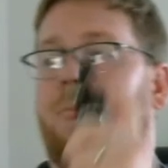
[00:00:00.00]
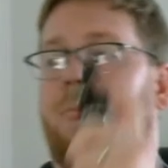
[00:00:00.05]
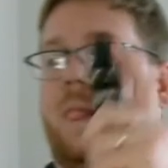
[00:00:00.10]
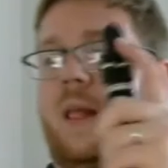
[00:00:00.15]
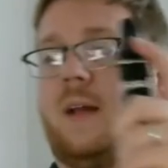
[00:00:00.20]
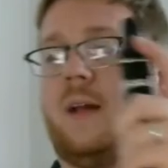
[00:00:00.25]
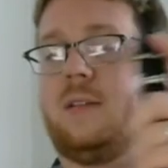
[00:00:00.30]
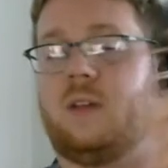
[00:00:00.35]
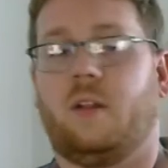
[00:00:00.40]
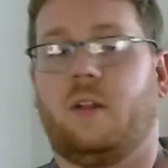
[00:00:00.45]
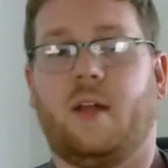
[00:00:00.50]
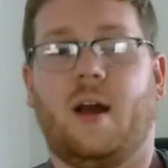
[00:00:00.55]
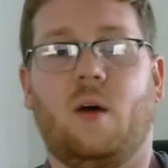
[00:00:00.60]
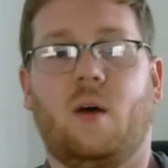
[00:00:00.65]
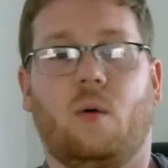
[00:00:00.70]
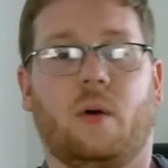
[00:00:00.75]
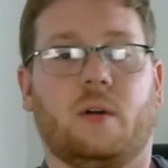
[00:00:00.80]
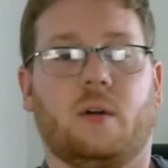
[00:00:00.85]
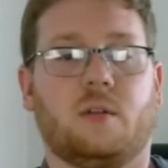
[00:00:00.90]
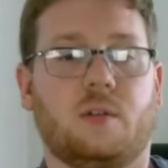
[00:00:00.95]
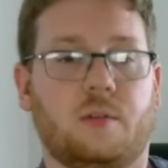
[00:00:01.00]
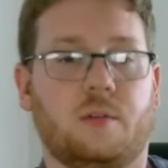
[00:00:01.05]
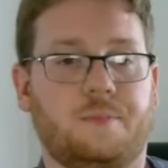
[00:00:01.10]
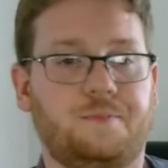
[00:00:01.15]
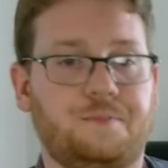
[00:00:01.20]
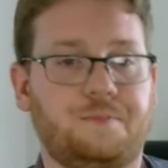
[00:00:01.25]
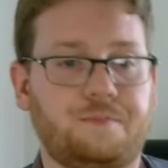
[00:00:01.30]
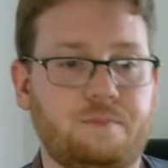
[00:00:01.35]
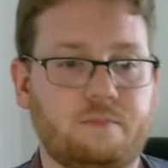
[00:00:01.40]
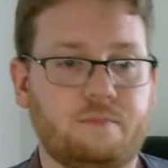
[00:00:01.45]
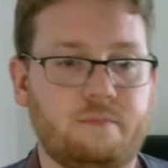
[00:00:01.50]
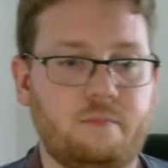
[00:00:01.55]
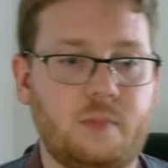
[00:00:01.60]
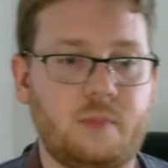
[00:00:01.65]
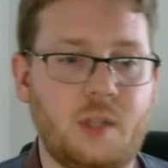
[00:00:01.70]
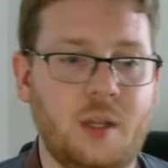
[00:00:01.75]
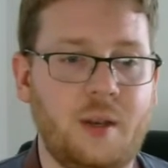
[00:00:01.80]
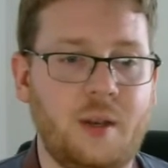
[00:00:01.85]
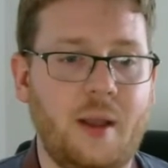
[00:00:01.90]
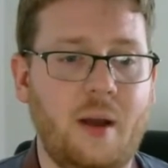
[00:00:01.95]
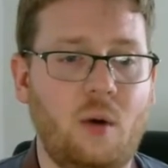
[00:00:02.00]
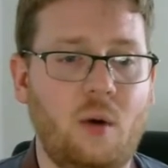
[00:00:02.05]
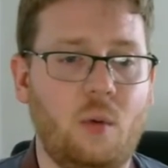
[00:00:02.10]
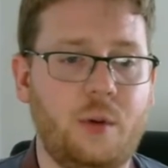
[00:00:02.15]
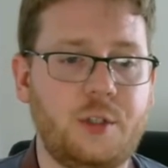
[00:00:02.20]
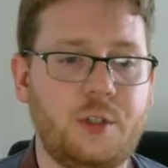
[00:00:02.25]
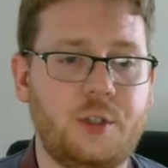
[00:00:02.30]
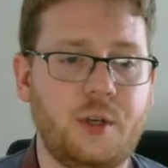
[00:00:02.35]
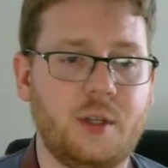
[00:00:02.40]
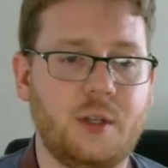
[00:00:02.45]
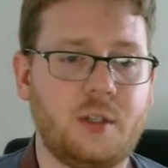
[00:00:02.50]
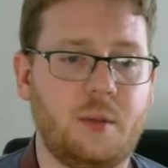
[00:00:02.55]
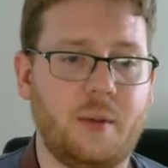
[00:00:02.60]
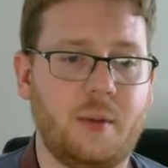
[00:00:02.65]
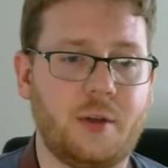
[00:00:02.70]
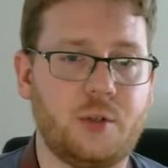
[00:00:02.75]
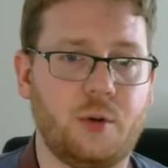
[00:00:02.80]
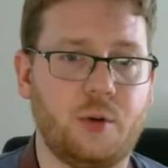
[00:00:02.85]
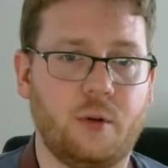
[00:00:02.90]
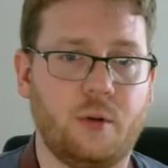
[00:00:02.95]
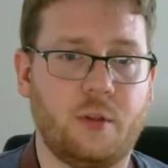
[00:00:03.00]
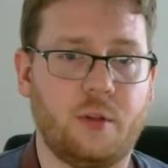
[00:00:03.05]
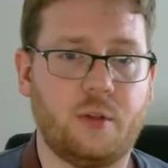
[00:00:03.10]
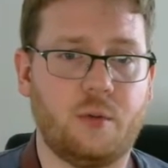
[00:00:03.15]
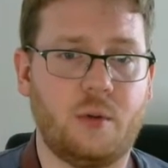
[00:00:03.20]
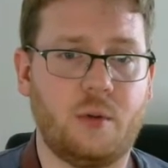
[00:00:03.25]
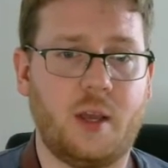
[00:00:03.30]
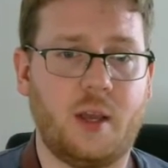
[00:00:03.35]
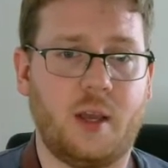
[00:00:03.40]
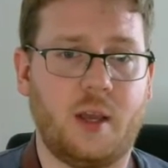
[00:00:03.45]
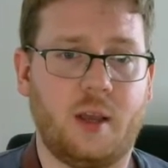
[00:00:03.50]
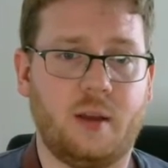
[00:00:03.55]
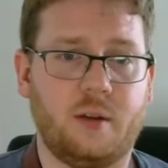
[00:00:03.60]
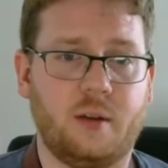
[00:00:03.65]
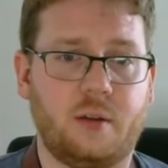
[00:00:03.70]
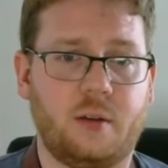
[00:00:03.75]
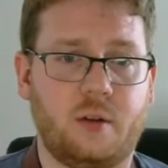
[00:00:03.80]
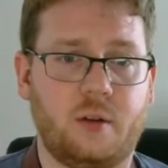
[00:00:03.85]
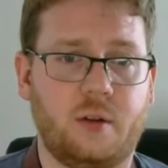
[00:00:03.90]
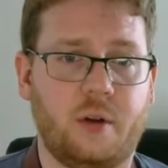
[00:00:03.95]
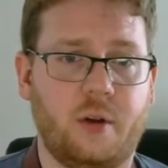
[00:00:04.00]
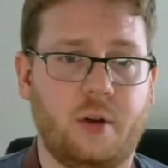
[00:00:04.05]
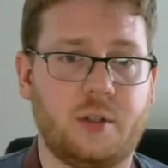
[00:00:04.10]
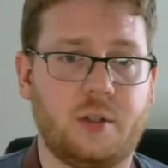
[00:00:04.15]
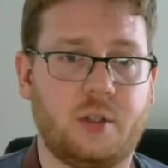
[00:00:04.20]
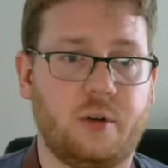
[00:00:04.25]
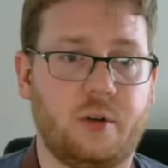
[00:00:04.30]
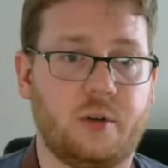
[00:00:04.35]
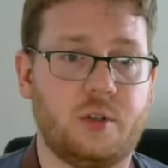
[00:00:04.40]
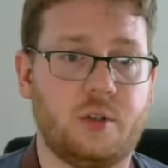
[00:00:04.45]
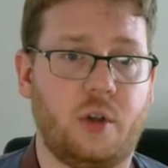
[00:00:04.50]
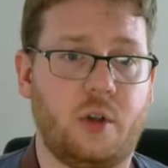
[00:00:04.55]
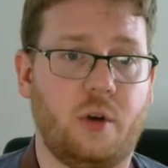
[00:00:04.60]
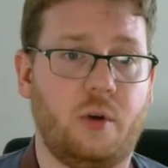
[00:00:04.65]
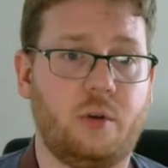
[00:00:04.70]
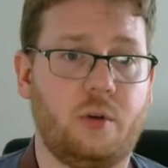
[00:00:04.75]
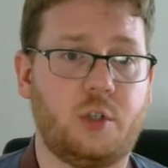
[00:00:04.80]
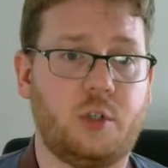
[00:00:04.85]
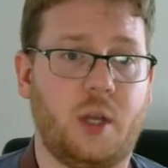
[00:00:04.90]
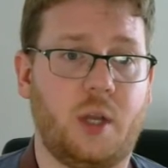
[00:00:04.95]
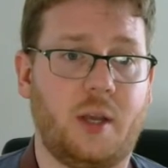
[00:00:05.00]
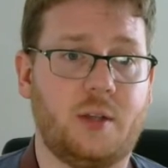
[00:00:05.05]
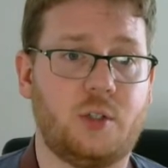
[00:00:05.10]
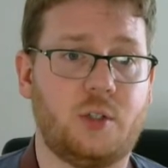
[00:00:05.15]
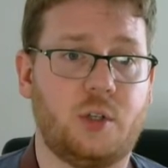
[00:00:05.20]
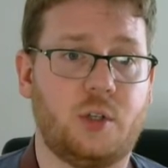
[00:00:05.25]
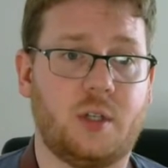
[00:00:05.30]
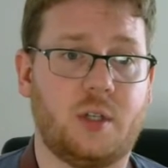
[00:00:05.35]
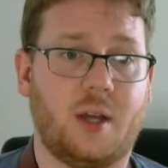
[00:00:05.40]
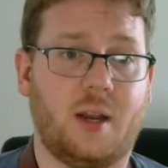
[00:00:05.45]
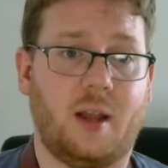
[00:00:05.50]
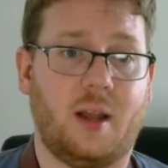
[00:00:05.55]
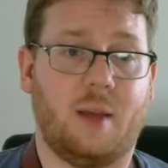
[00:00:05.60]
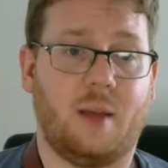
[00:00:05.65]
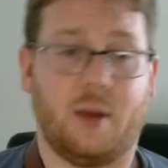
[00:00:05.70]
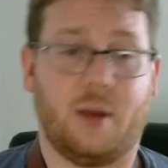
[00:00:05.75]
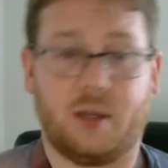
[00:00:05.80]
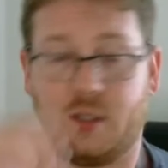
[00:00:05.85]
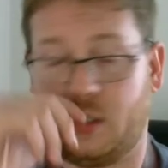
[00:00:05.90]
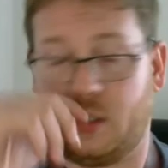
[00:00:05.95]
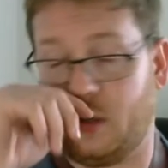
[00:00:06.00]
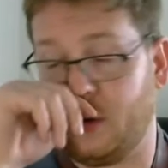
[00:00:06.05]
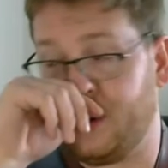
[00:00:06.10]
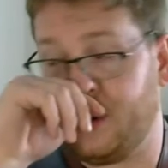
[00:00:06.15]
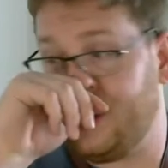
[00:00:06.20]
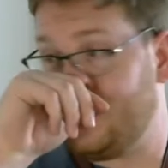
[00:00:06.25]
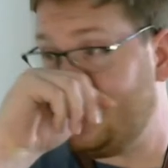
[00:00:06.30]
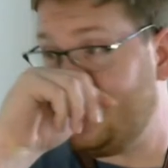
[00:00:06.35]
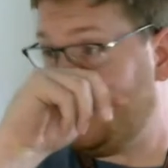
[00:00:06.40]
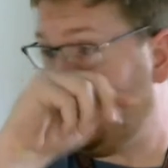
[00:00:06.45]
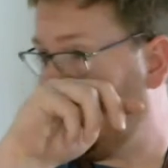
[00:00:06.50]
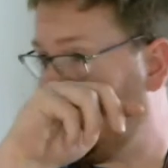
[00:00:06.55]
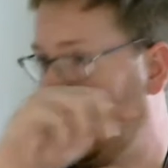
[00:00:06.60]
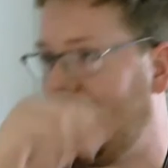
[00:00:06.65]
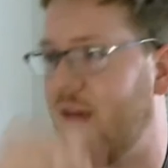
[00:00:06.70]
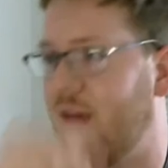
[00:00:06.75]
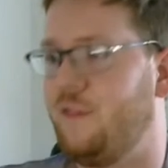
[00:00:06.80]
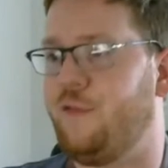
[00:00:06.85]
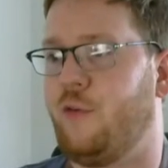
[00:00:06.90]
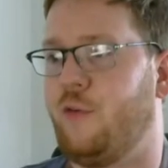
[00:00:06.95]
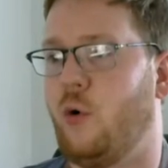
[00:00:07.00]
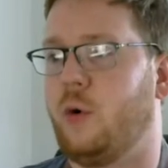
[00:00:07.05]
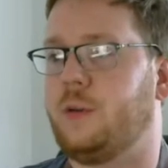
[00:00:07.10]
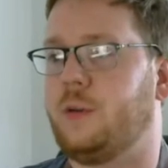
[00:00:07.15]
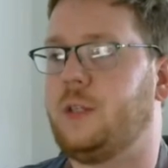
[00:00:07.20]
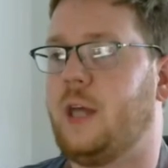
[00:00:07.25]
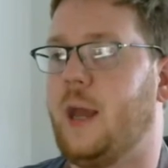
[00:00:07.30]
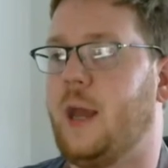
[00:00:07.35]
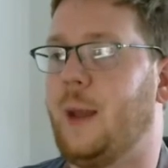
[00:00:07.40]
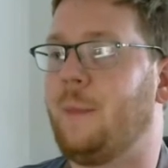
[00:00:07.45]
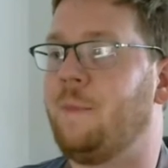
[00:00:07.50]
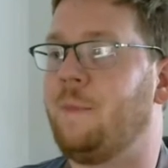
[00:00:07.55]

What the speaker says: That's how that works. Now, once you get to measure 3, you notice there's no change in dynamics. You're going to stay forte.